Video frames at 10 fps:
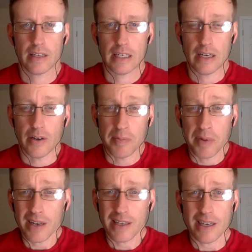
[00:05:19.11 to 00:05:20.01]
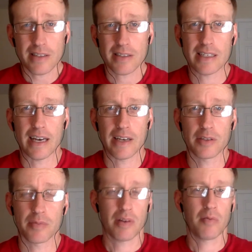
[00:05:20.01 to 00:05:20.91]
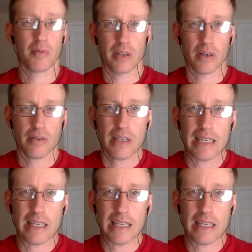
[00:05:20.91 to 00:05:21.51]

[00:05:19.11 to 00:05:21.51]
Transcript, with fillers: Now, a podcast, as you probably know,